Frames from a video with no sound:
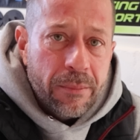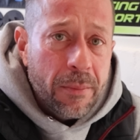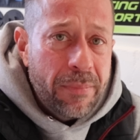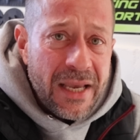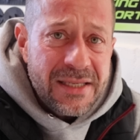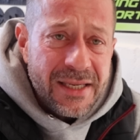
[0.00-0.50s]

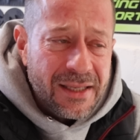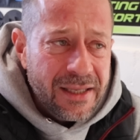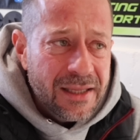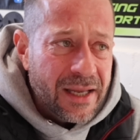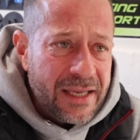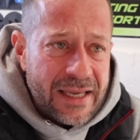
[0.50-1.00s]
But
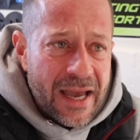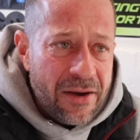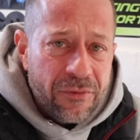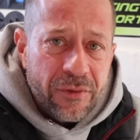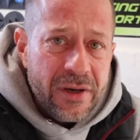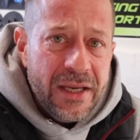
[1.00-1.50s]
basically like
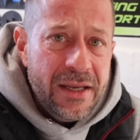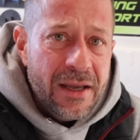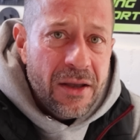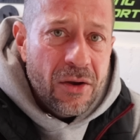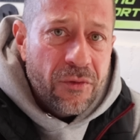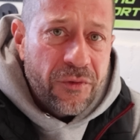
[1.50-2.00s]

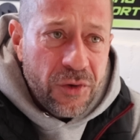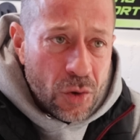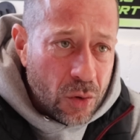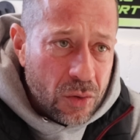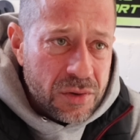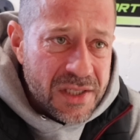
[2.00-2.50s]
every
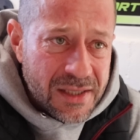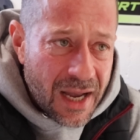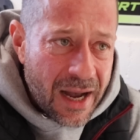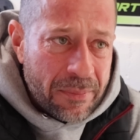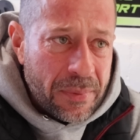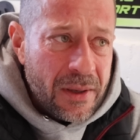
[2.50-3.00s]
fuel
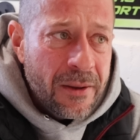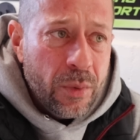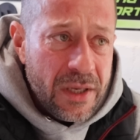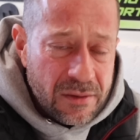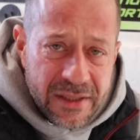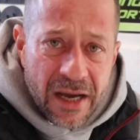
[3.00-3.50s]
stop,
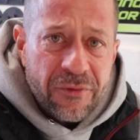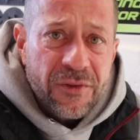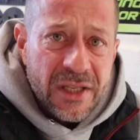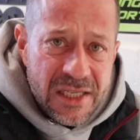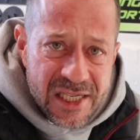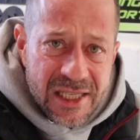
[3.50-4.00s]
we
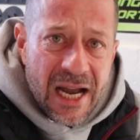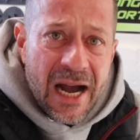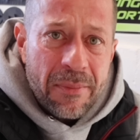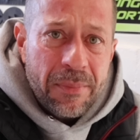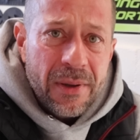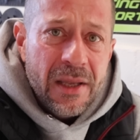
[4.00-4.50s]
definitely
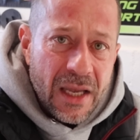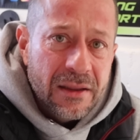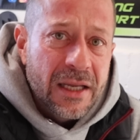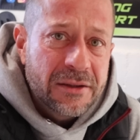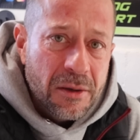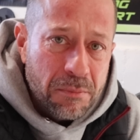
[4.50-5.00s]
stop and
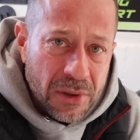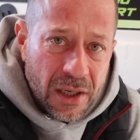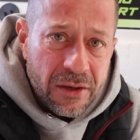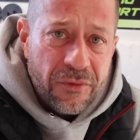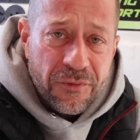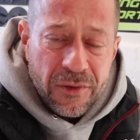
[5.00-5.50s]
let the
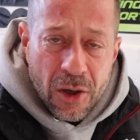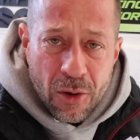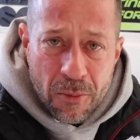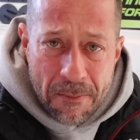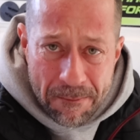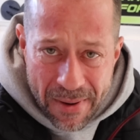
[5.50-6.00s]
blood
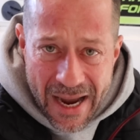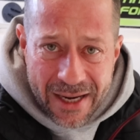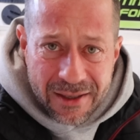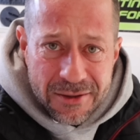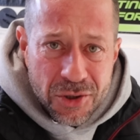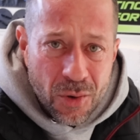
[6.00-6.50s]
flow
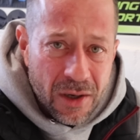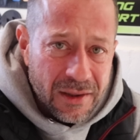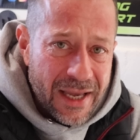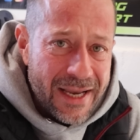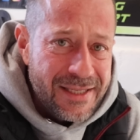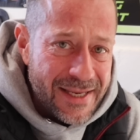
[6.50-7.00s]
back into our
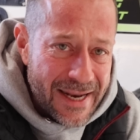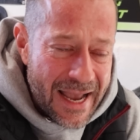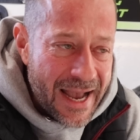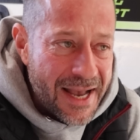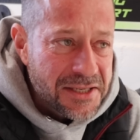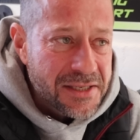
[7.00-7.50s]
legs and
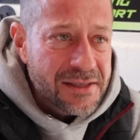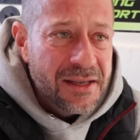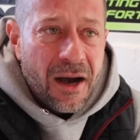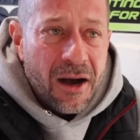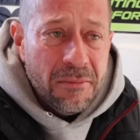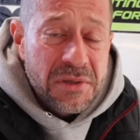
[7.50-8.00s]
ass.
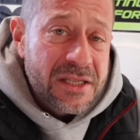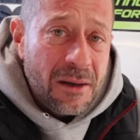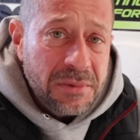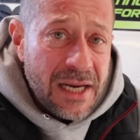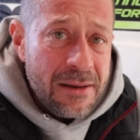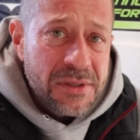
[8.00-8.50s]

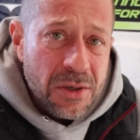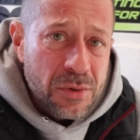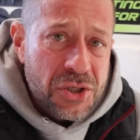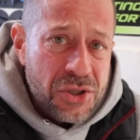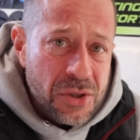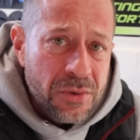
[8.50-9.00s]
Sometimes it
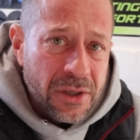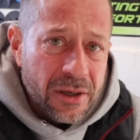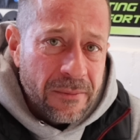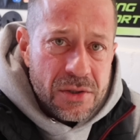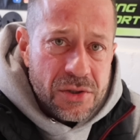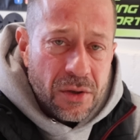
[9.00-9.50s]
was
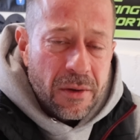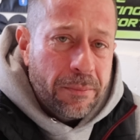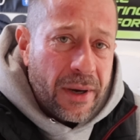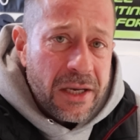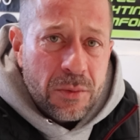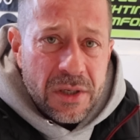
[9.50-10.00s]
sooner. So the
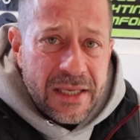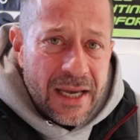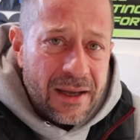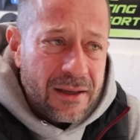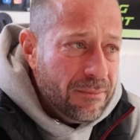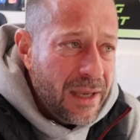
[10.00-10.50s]
bike would
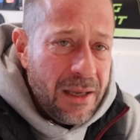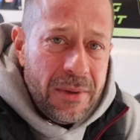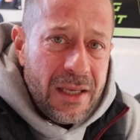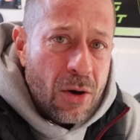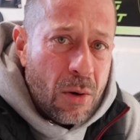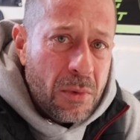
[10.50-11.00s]
get
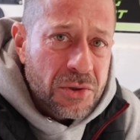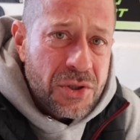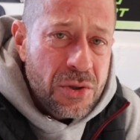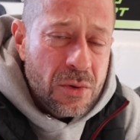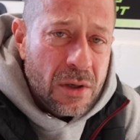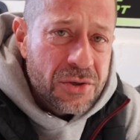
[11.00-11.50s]
maybe
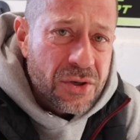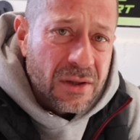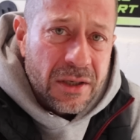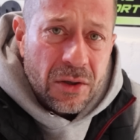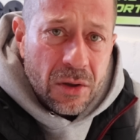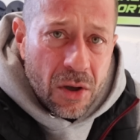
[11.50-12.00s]
almost 200,
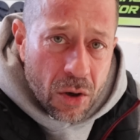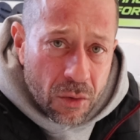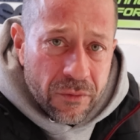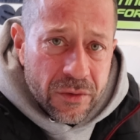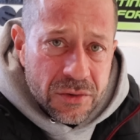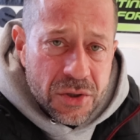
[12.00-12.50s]
little
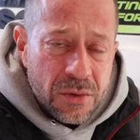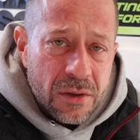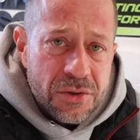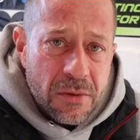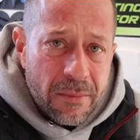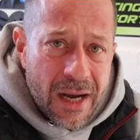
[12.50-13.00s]
over
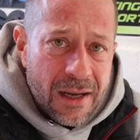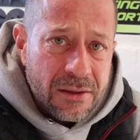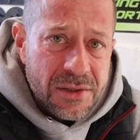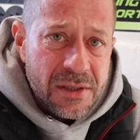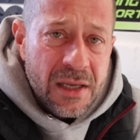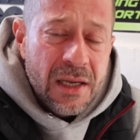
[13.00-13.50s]
200
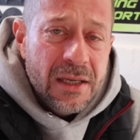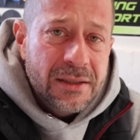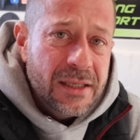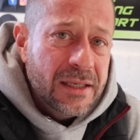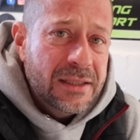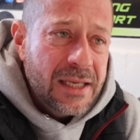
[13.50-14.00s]
miles
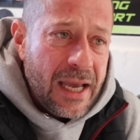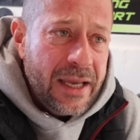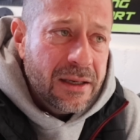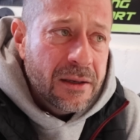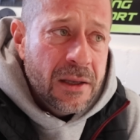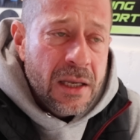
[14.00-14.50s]
to the
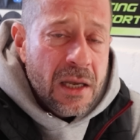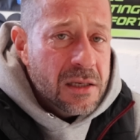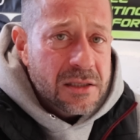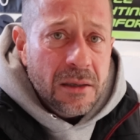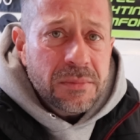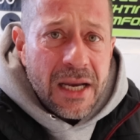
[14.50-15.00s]
tank.
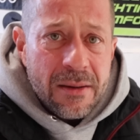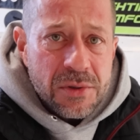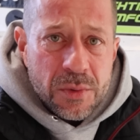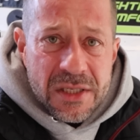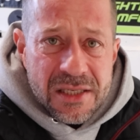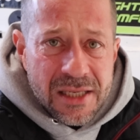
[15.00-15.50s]

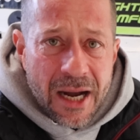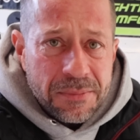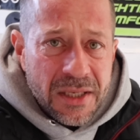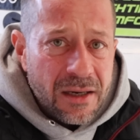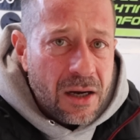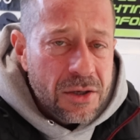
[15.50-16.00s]
Sometimes we
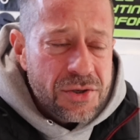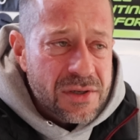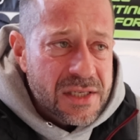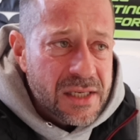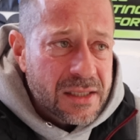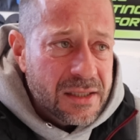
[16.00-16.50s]
stopped at
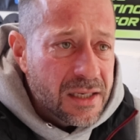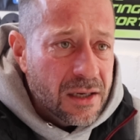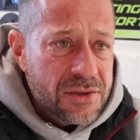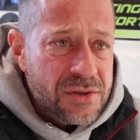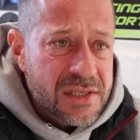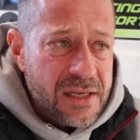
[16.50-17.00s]
160,
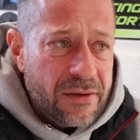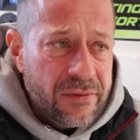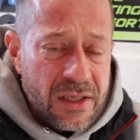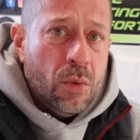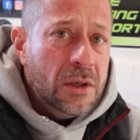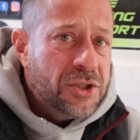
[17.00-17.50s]

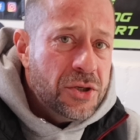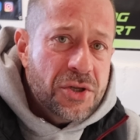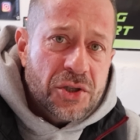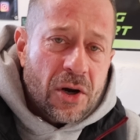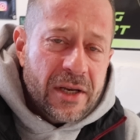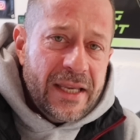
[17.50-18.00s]
170. Once you
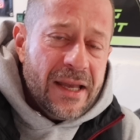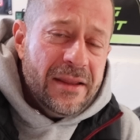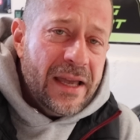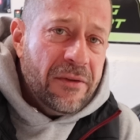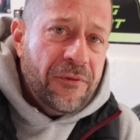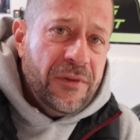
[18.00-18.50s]
start
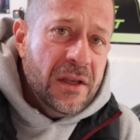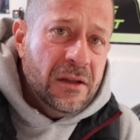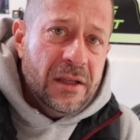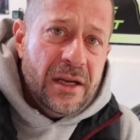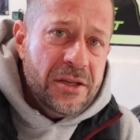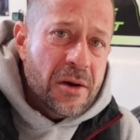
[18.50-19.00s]
getting that
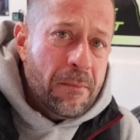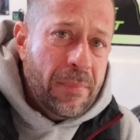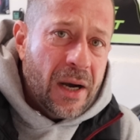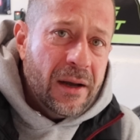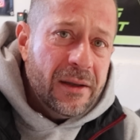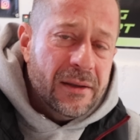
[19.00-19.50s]
feeling in your
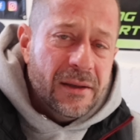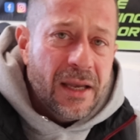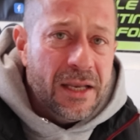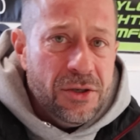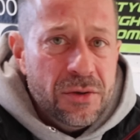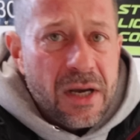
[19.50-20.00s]
butt
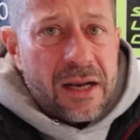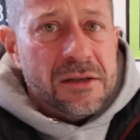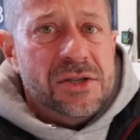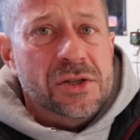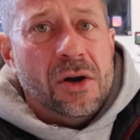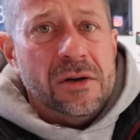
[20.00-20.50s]
and you gotta
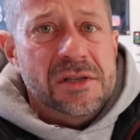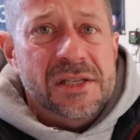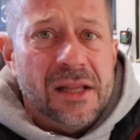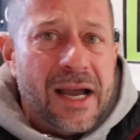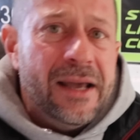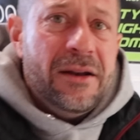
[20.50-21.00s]
start
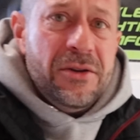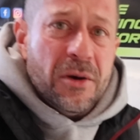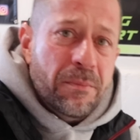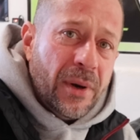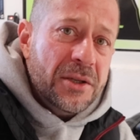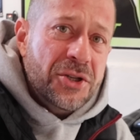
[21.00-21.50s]
sliding
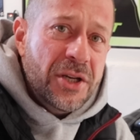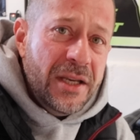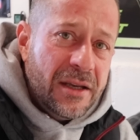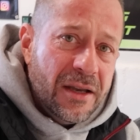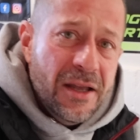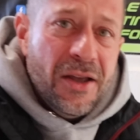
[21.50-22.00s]
your butt
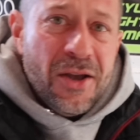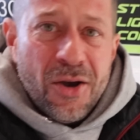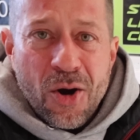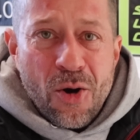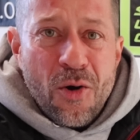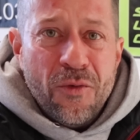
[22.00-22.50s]
cheek
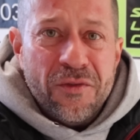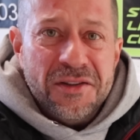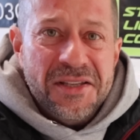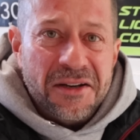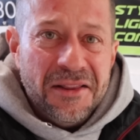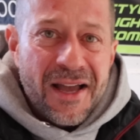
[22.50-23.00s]
over
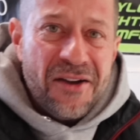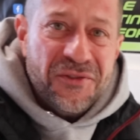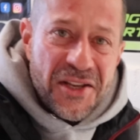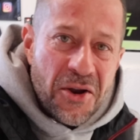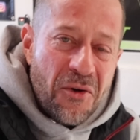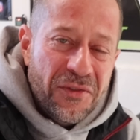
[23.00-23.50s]
to the
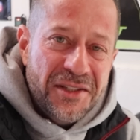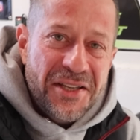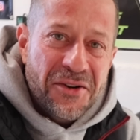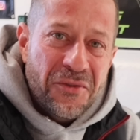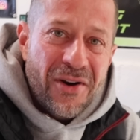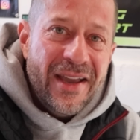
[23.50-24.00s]
left and over
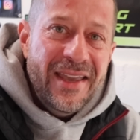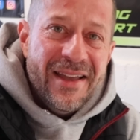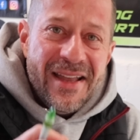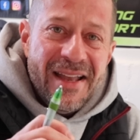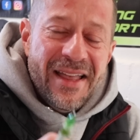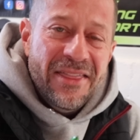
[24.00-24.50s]
to the right,
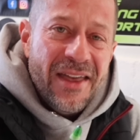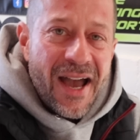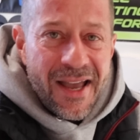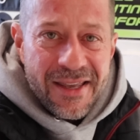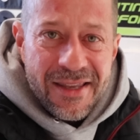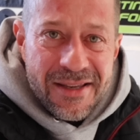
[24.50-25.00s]

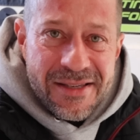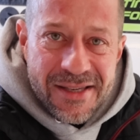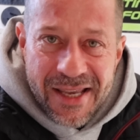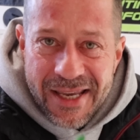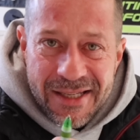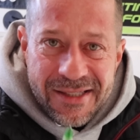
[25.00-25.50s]
that
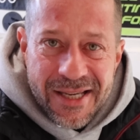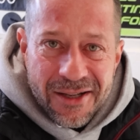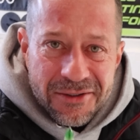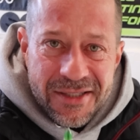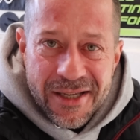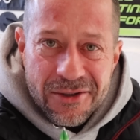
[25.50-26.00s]
is a
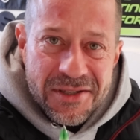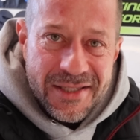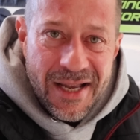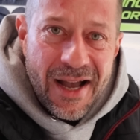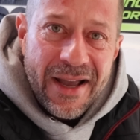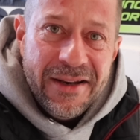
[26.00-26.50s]
telltale
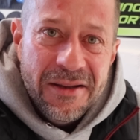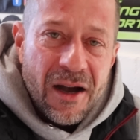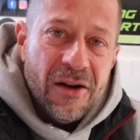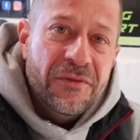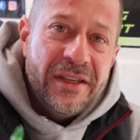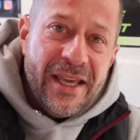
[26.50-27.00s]
sign
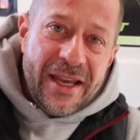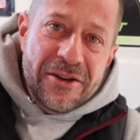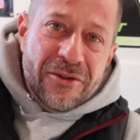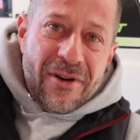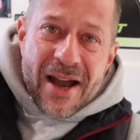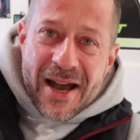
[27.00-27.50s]
of get
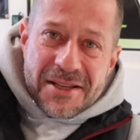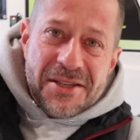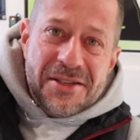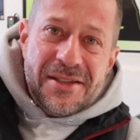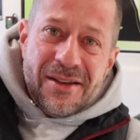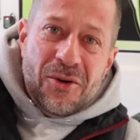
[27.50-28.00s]
your
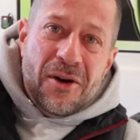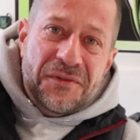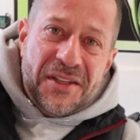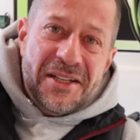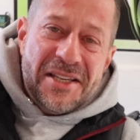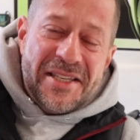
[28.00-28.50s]
ass
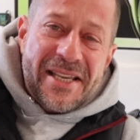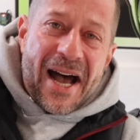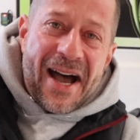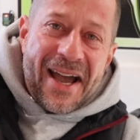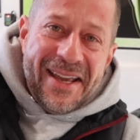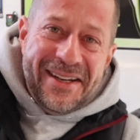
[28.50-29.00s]
off to the
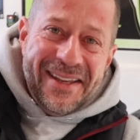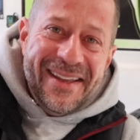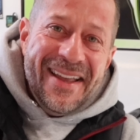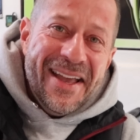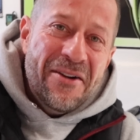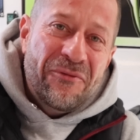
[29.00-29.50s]
side,
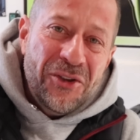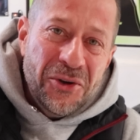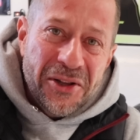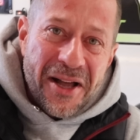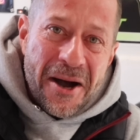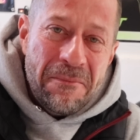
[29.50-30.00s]

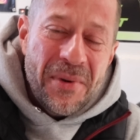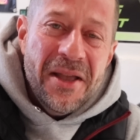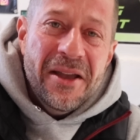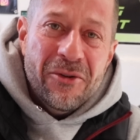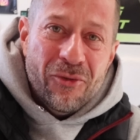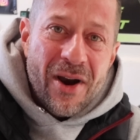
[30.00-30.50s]
fuel up,
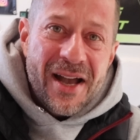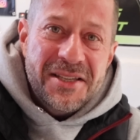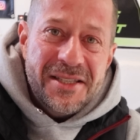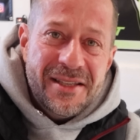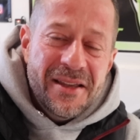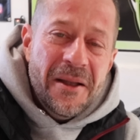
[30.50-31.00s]

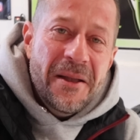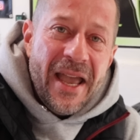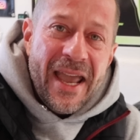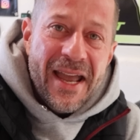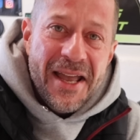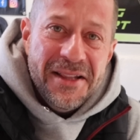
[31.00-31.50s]
rest,
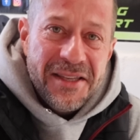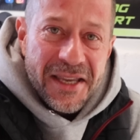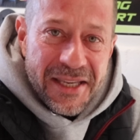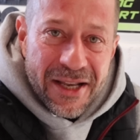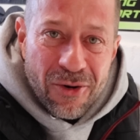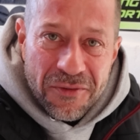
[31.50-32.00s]

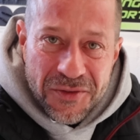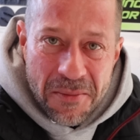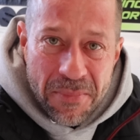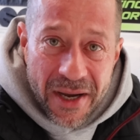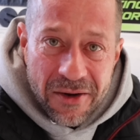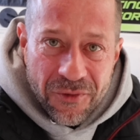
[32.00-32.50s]
and get off the
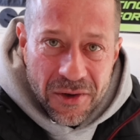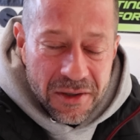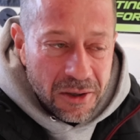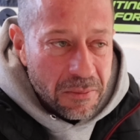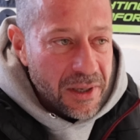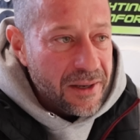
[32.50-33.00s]
bike for a
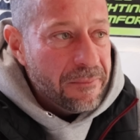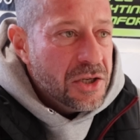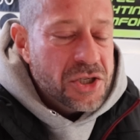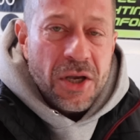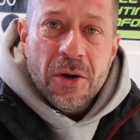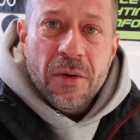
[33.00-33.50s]
little bit.
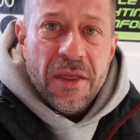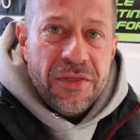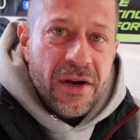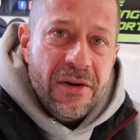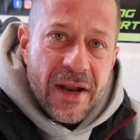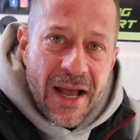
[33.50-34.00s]
So
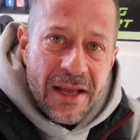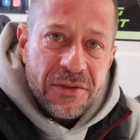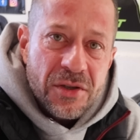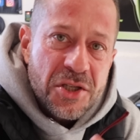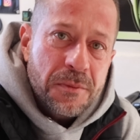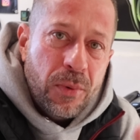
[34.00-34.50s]
they're not,
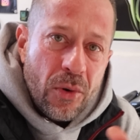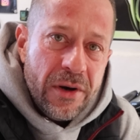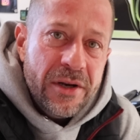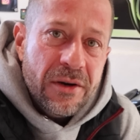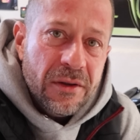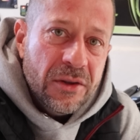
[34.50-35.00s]
the
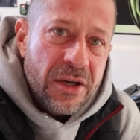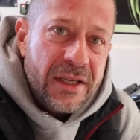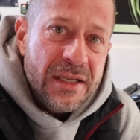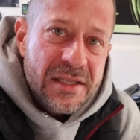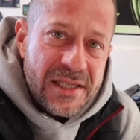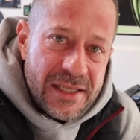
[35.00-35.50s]
sportier
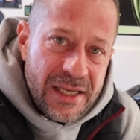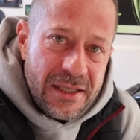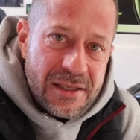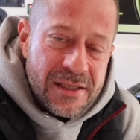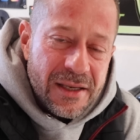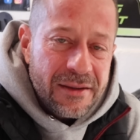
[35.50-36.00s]
looking
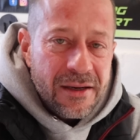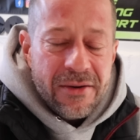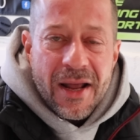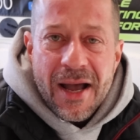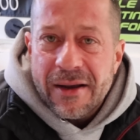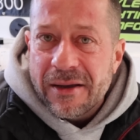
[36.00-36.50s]
seats, they're
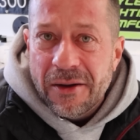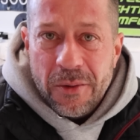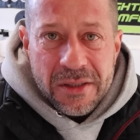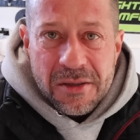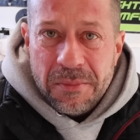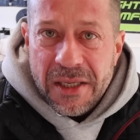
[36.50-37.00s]
not
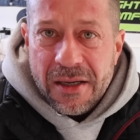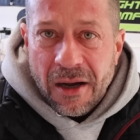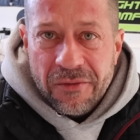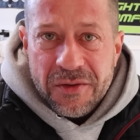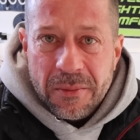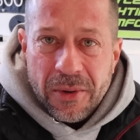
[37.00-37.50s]
going to be
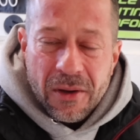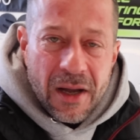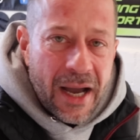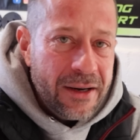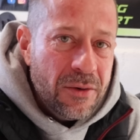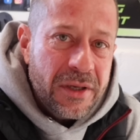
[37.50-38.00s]
comfortable.
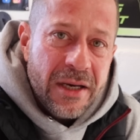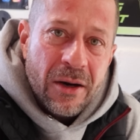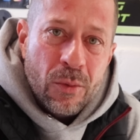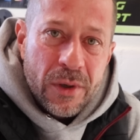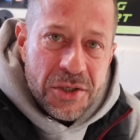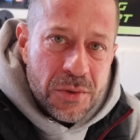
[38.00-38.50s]
I don't
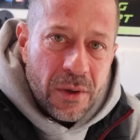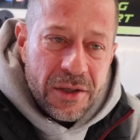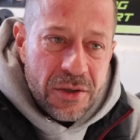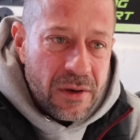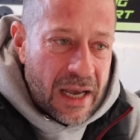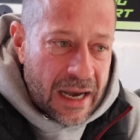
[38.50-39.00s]
care which one
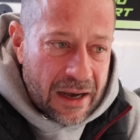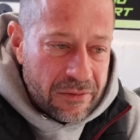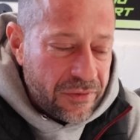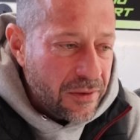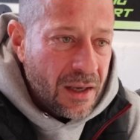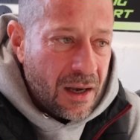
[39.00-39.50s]
you
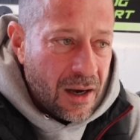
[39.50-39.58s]
have.